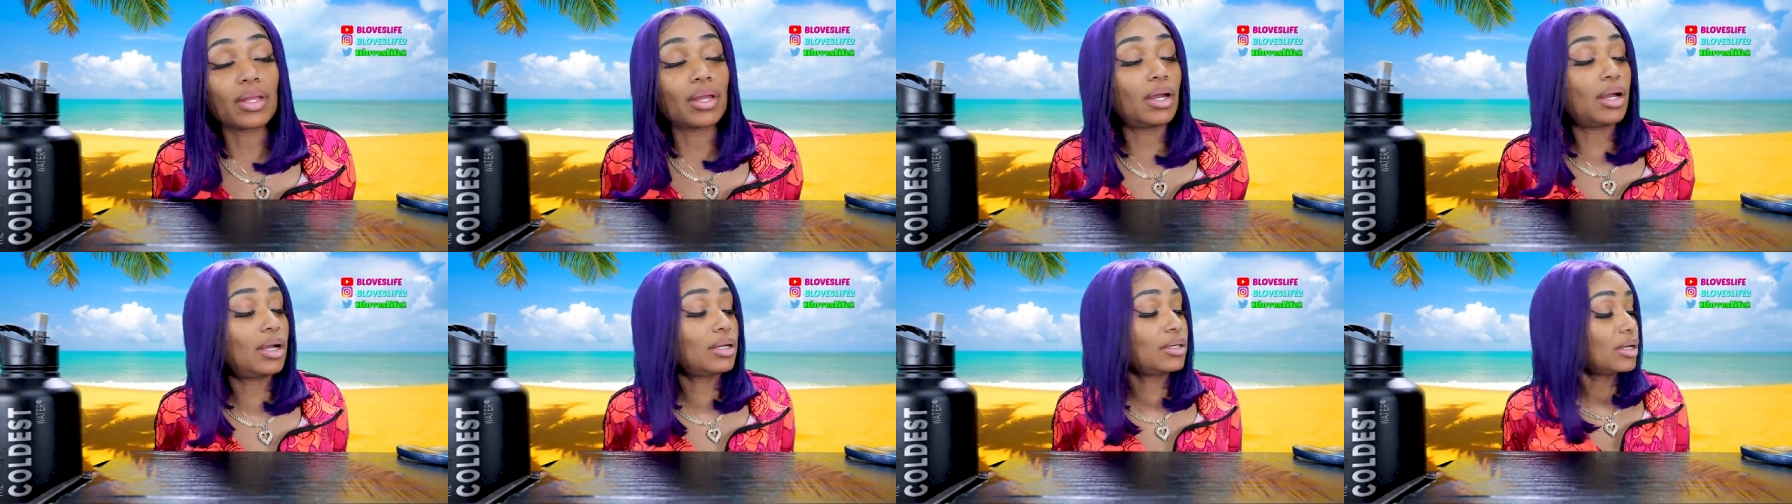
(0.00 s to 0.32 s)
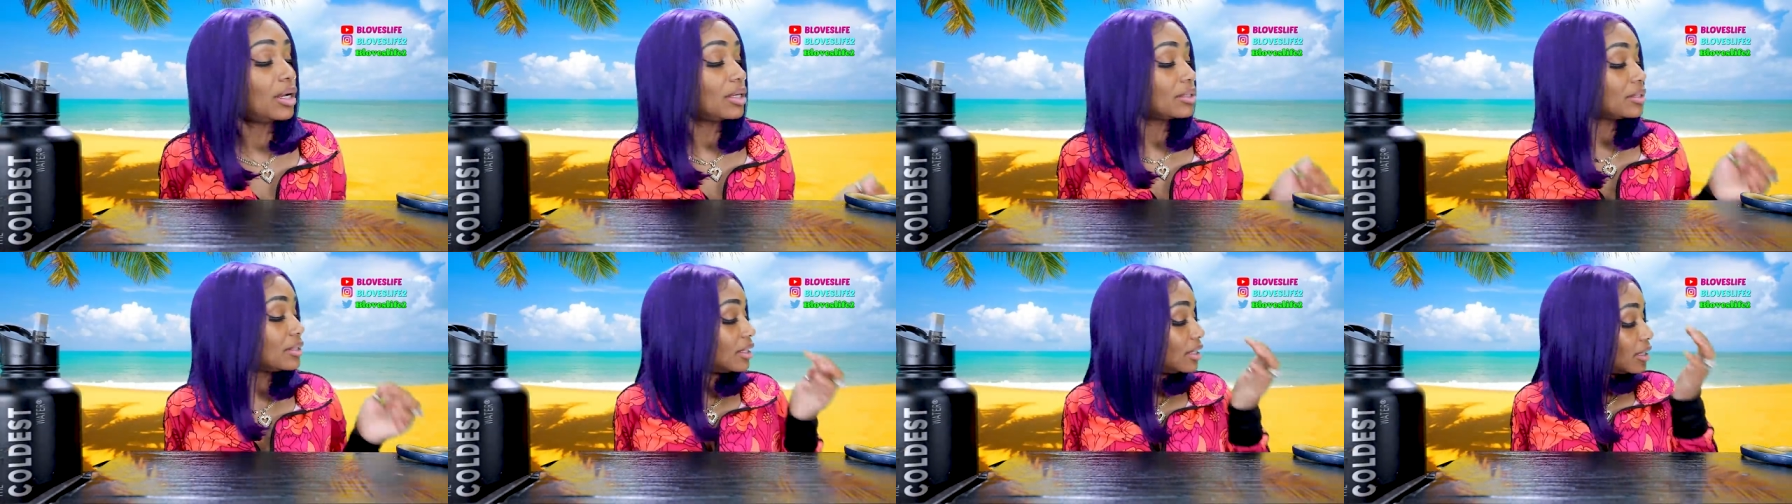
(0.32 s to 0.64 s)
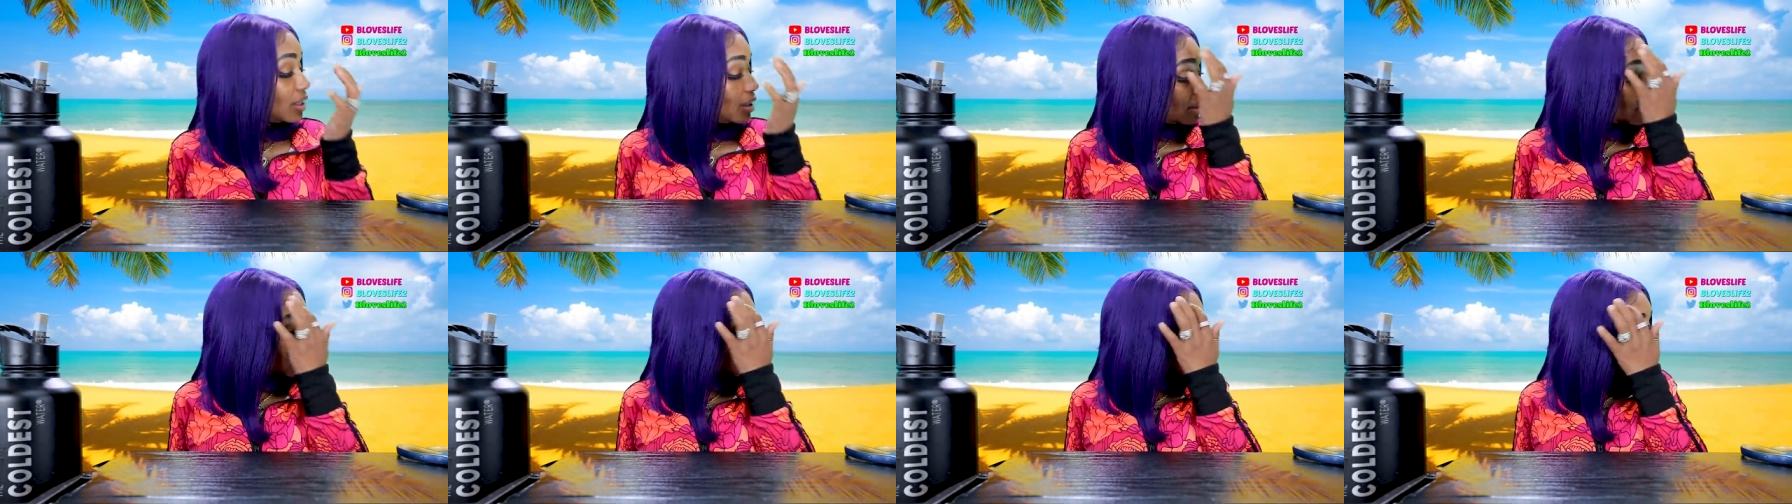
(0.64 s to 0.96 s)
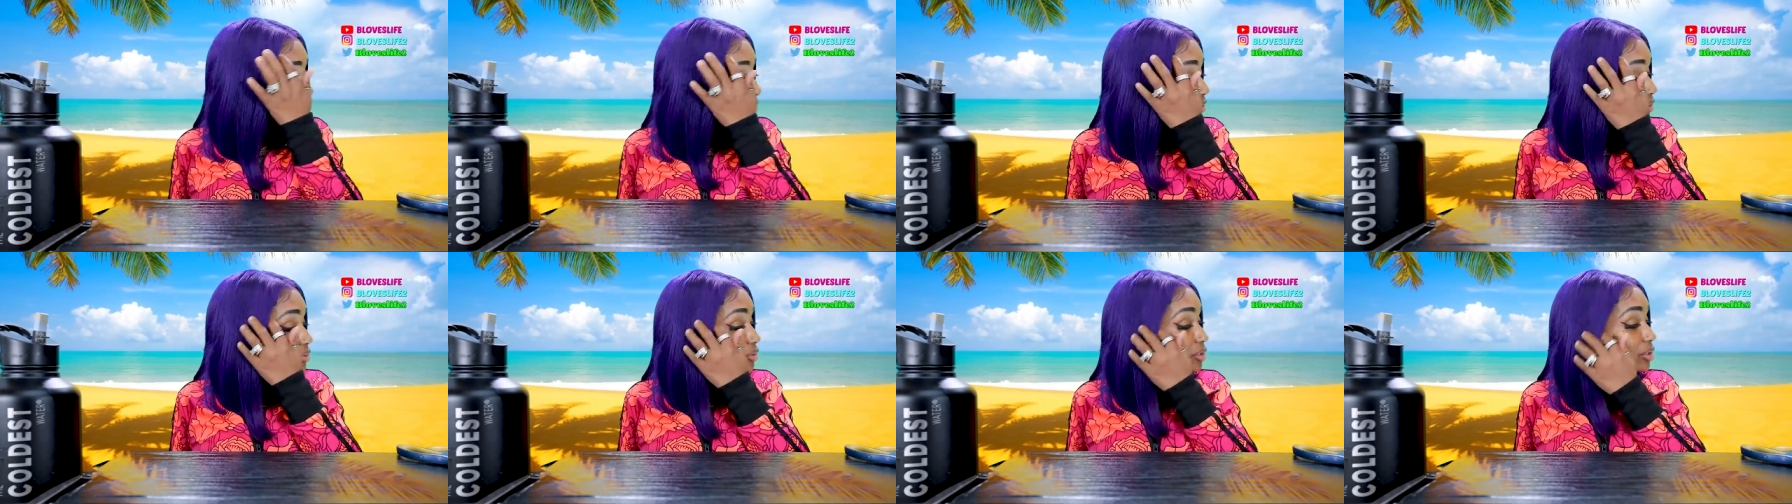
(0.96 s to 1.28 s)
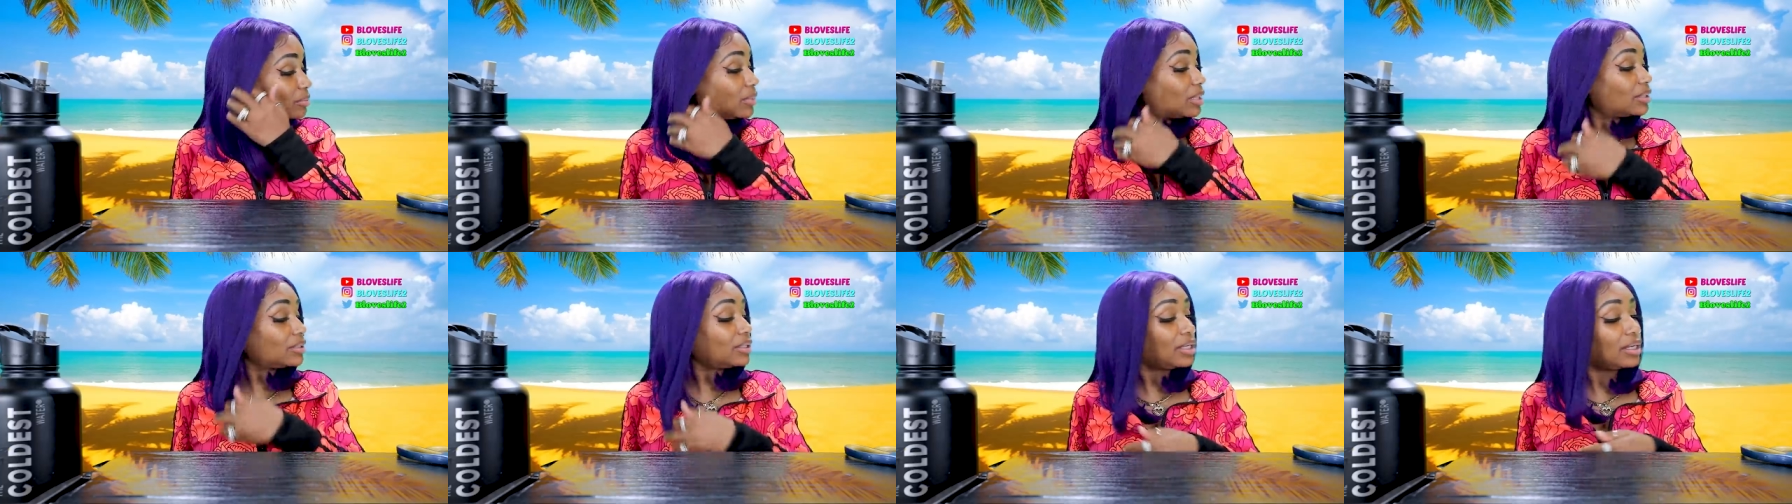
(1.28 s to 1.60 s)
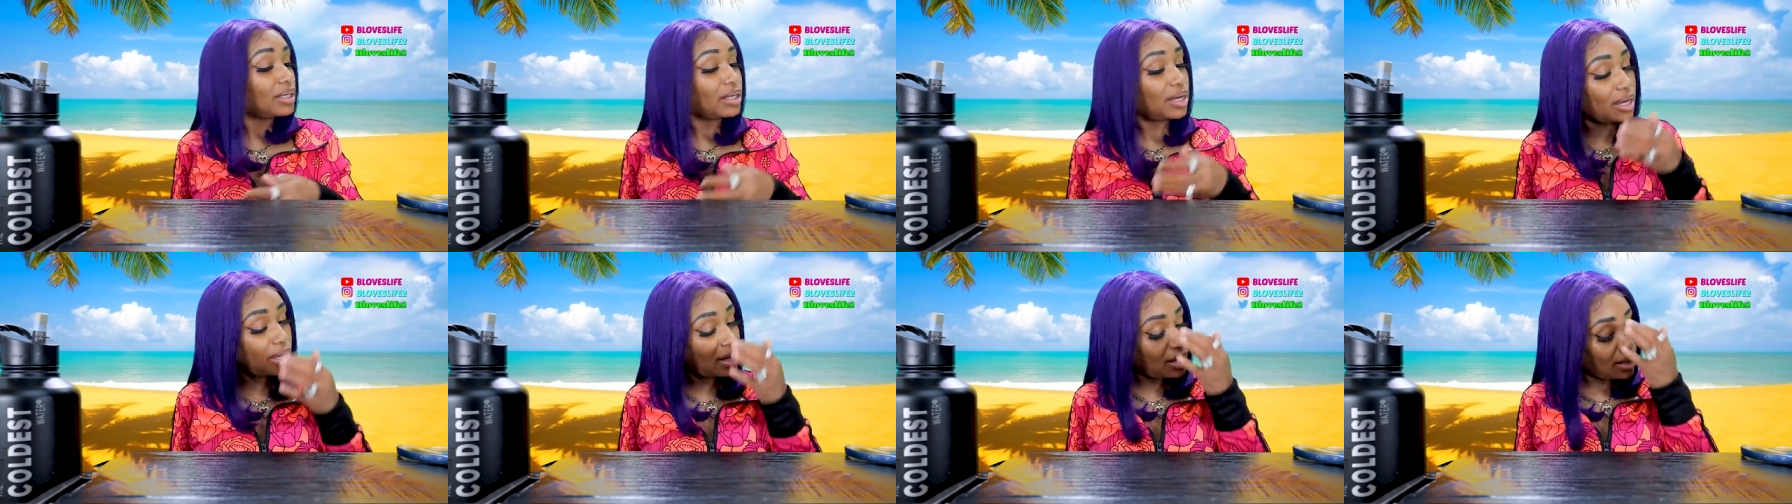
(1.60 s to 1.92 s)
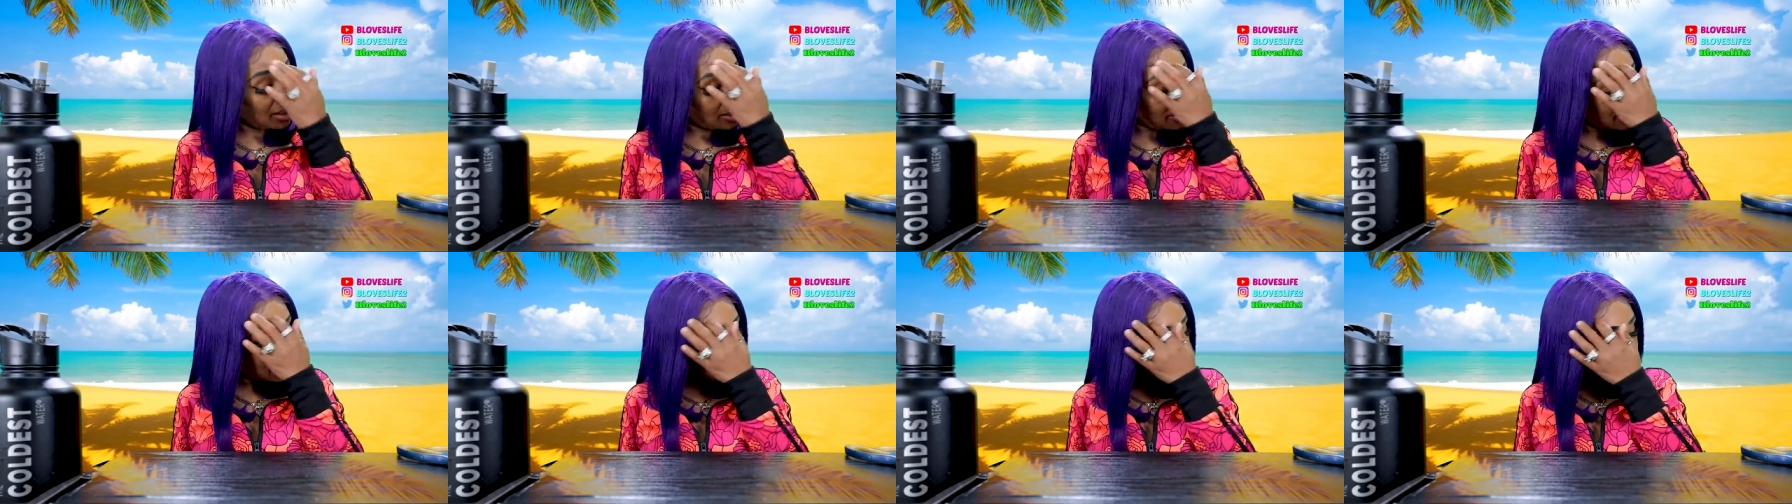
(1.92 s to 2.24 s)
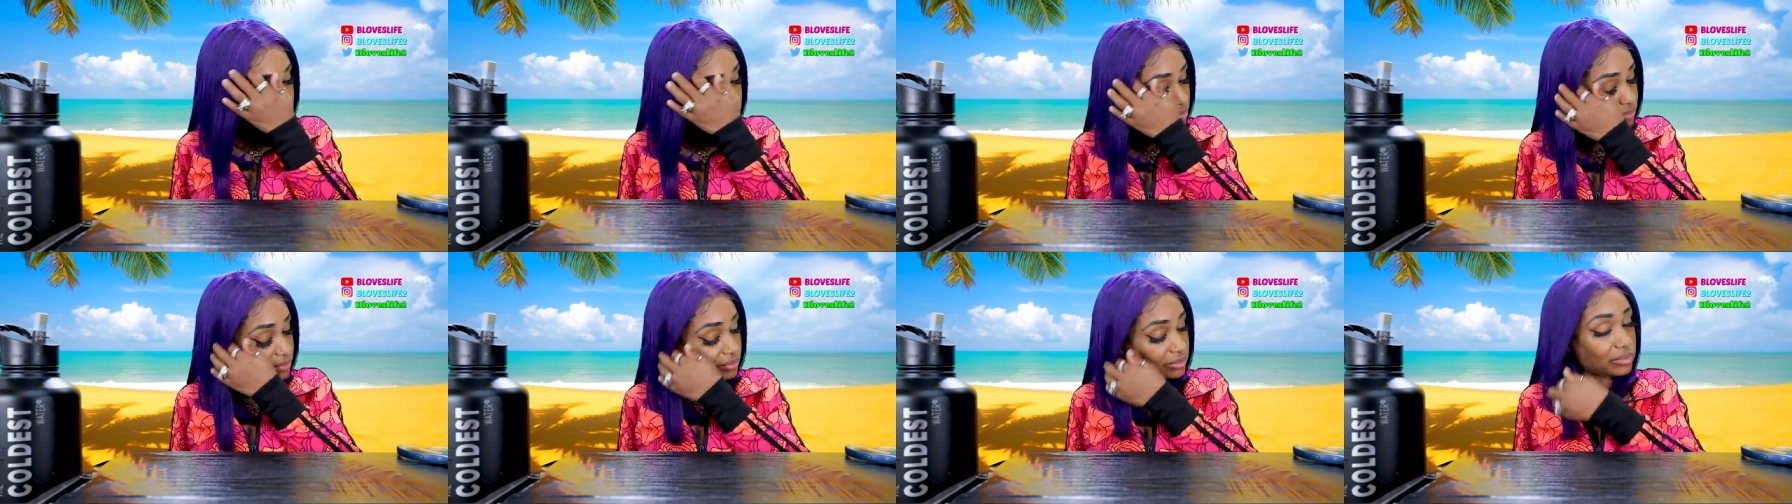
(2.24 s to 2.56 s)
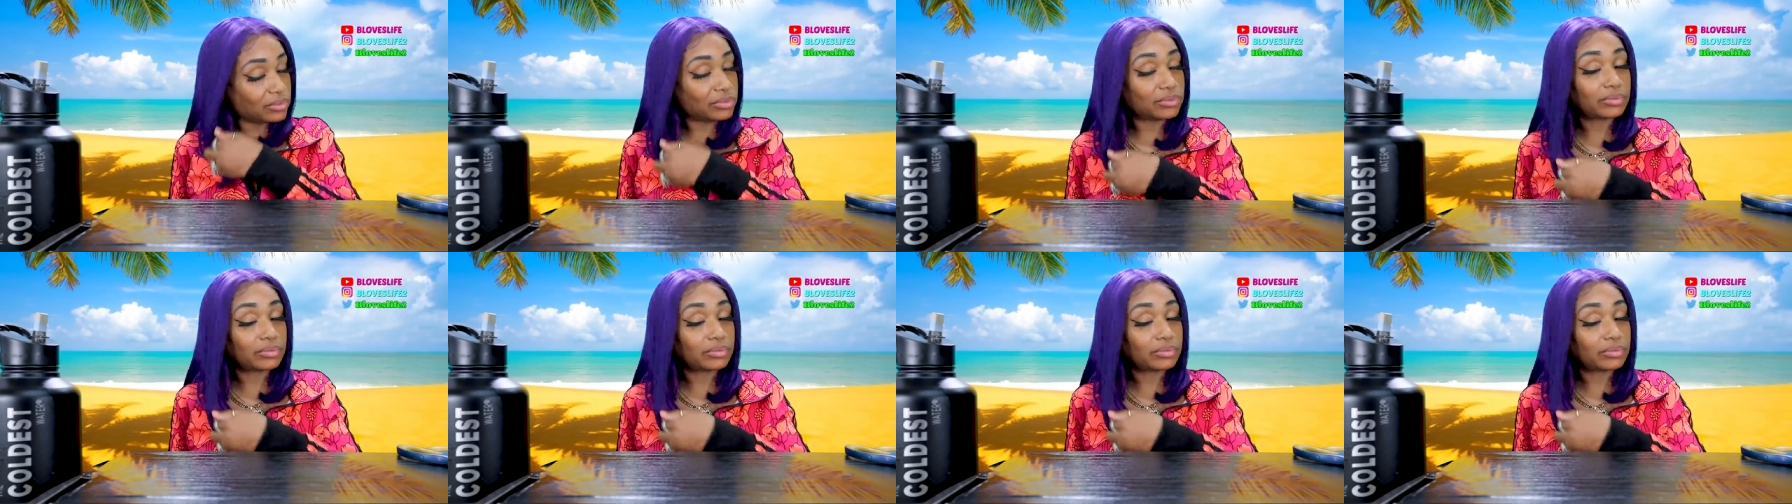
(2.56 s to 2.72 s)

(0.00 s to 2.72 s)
I got that itis. What you know about that itis?